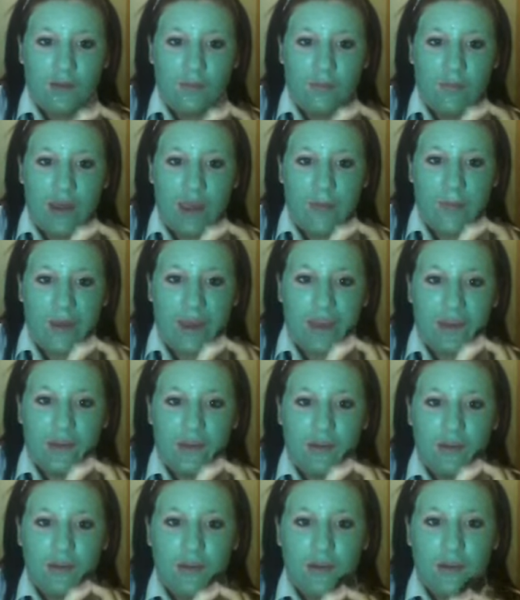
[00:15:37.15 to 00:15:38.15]
maybe.
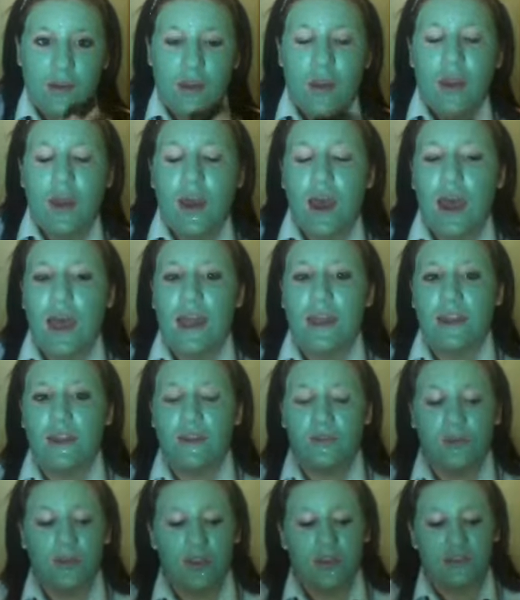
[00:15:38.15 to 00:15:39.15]
And
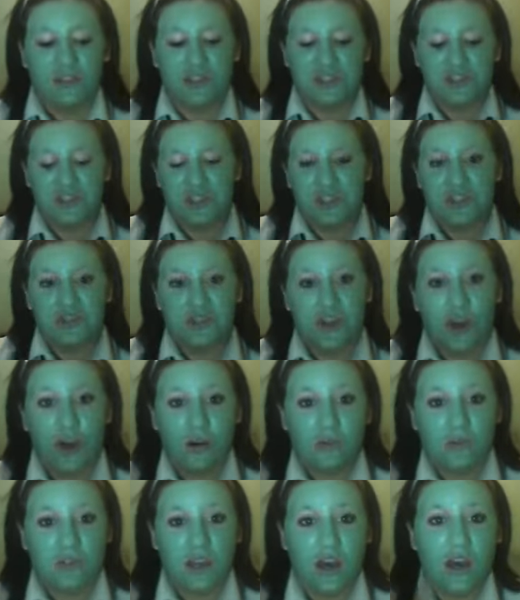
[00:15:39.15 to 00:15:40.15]
you just use the
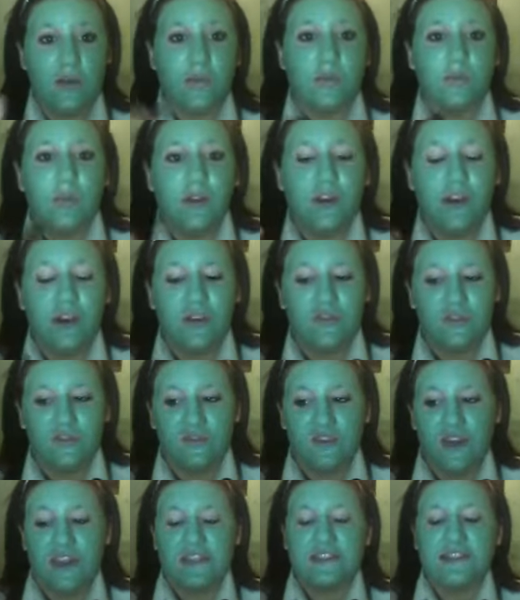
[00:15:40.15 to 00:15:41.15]
whole tub and put it over your
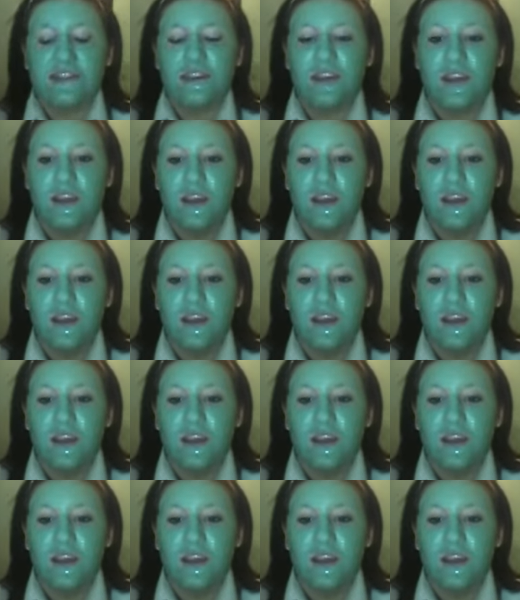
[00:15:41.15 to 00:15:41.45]
face, and